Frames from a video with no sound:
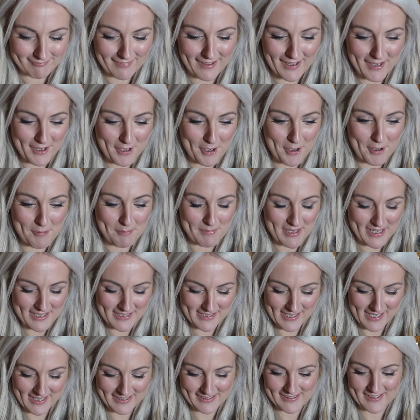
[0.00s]
I hope they
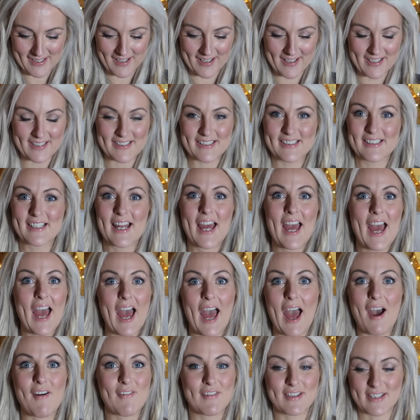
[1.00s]
taste nice.
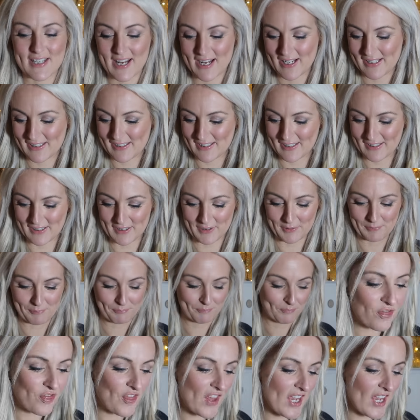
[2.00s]
Haven't tasted them.